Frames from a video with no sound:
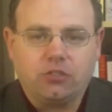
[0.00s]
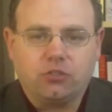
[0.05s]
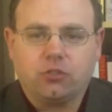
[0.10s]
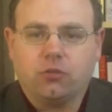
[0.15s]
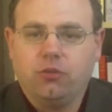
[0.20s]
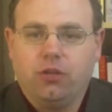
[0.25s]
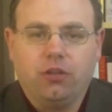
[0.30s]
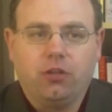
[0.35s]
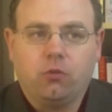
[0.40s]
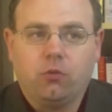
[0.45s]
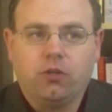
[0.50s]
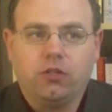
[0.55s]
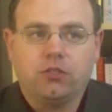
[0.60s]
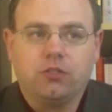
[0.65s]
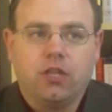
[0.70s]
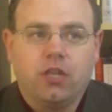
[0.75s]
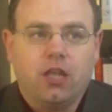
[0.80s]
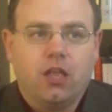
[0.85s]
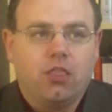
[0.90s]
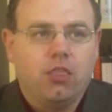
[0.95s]
So in other
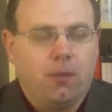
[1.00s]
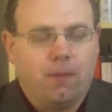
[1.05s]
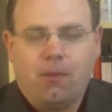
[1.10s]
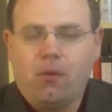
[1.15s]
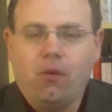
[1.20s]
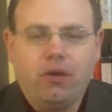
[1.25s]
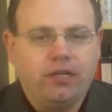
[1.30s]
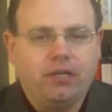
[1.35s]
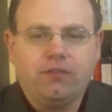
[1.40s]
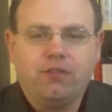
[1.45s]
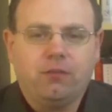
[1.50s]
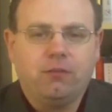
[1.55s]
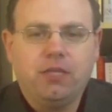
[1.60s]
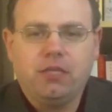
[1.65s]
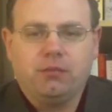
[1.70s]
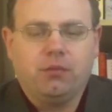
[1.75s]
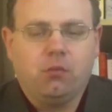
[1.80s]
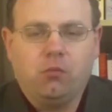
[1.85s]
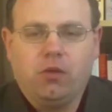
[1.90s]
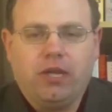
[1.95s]
words, the point of the
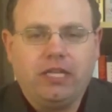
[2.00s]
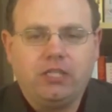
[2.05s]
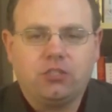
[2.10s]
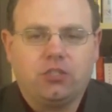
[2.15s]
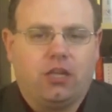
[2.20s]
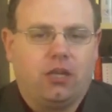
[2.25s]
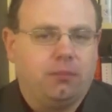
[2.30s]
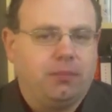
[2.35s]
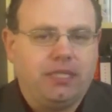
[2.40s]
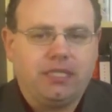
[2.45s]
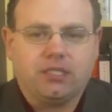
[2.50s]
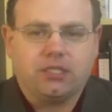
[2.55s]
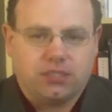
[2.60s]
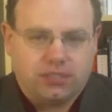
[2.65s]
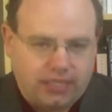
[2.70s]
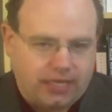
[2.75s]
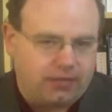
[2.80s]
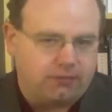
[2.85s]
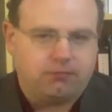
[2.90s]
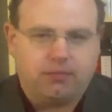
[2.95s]
minimum wage law being
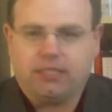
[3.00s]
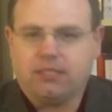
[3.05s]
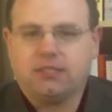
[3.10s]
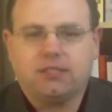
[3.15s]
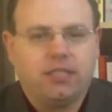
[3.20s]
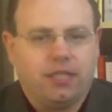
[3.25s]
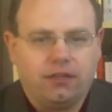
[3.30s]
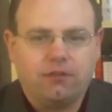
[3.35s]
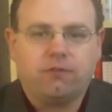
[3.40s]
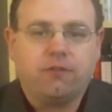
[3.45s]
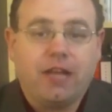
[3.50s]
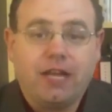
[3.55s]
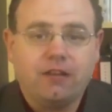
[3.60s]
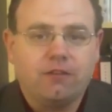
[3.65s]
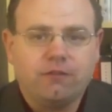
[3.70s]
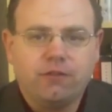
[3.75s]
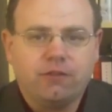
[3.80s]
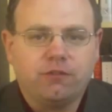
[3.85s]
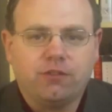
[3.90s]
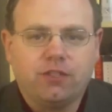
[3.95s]
set, let's say, at
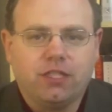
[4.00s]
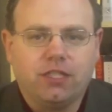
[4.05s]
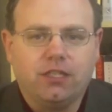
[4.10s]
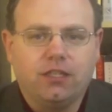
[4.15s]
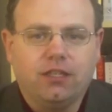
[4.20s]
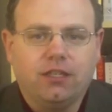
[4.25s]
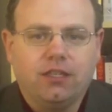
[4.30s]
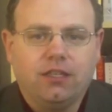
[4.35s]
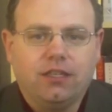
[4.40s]
$5.50